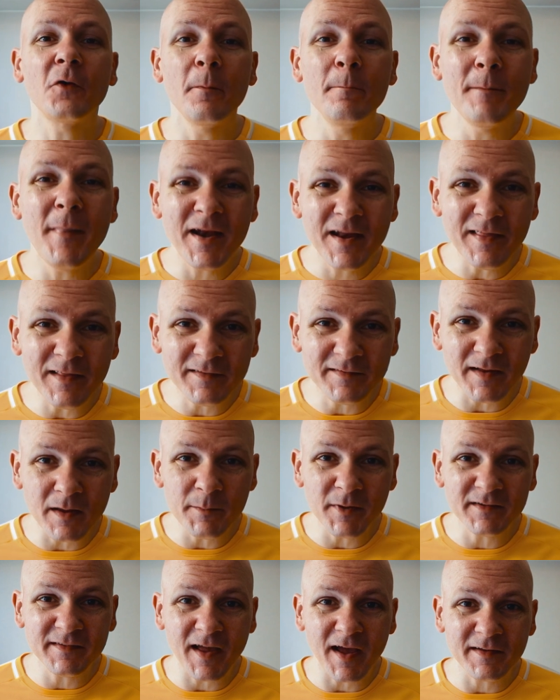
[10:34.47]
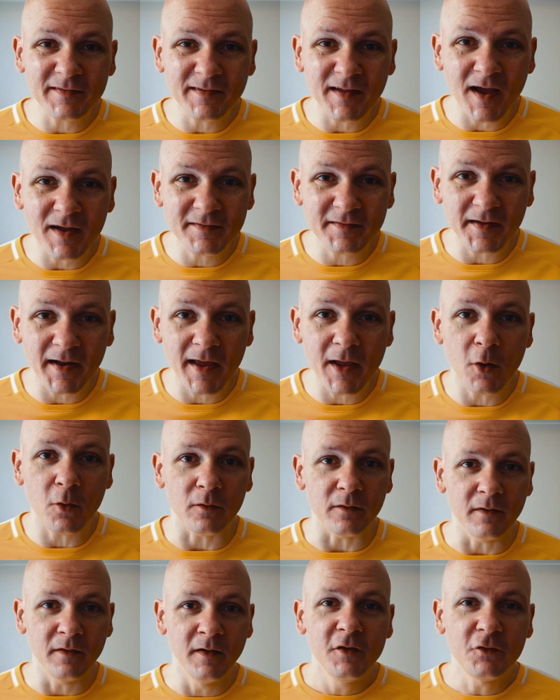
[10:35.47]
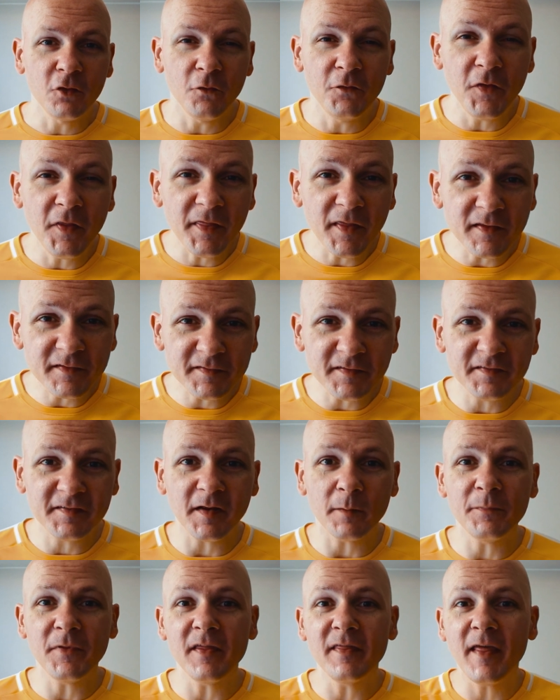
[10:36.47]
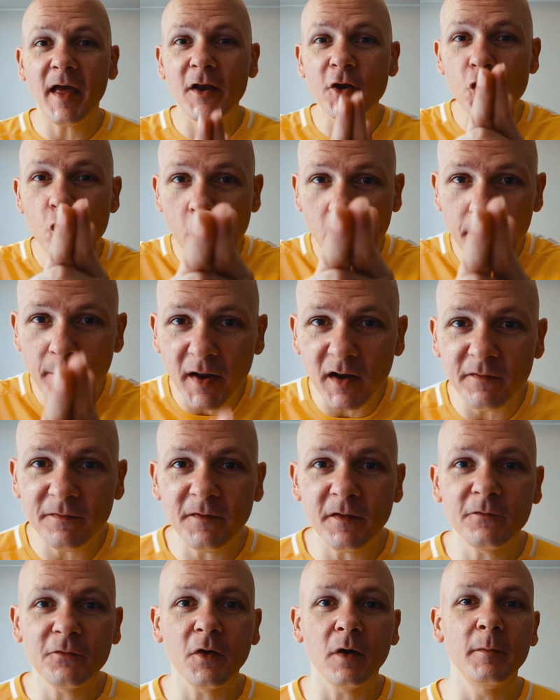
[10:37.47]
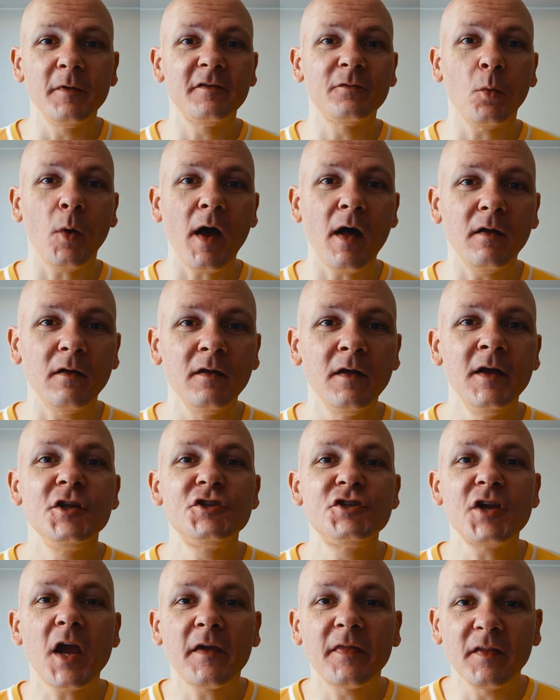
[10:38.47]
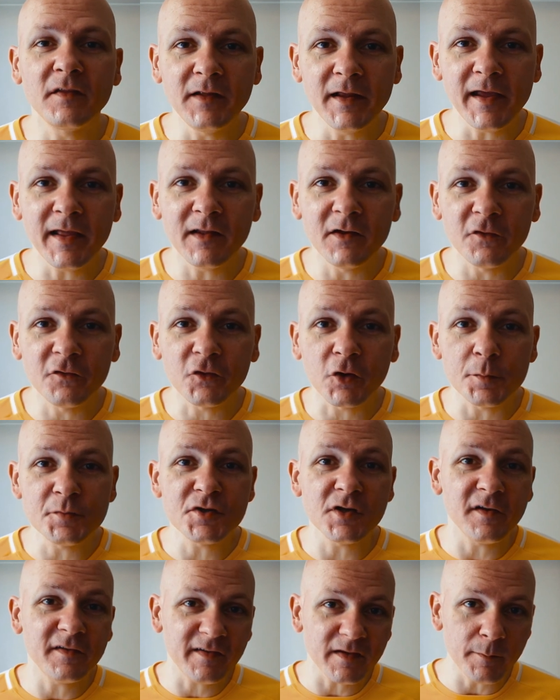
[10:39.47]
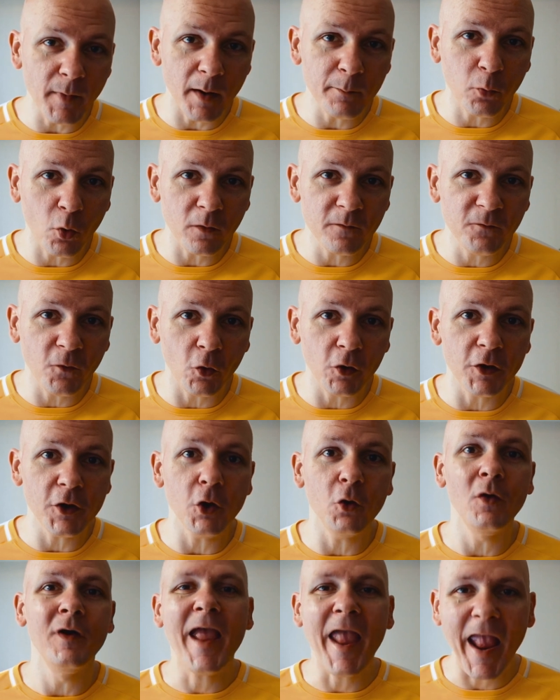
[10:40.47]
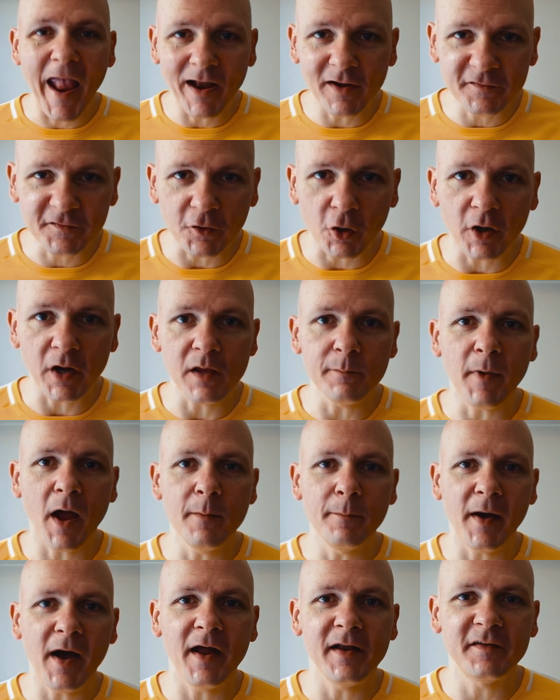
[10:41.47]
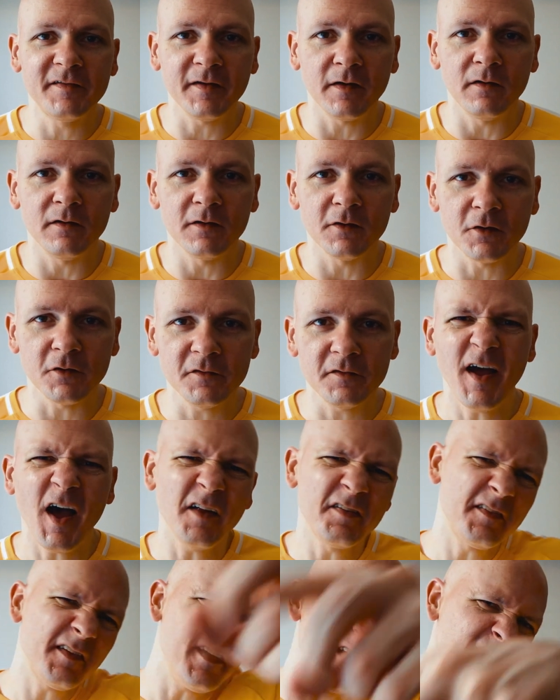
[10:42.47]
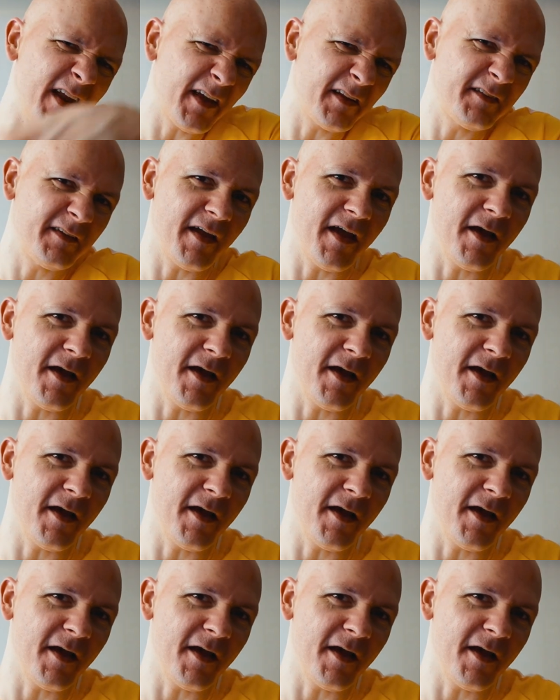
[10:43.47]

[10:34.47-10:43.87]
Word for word: from many of the same exact stocks that I own. So if you think this is something that you could benefit from as well, check the link in the description to see my portfolio and start getting my buy and sell alerts. I'll see you next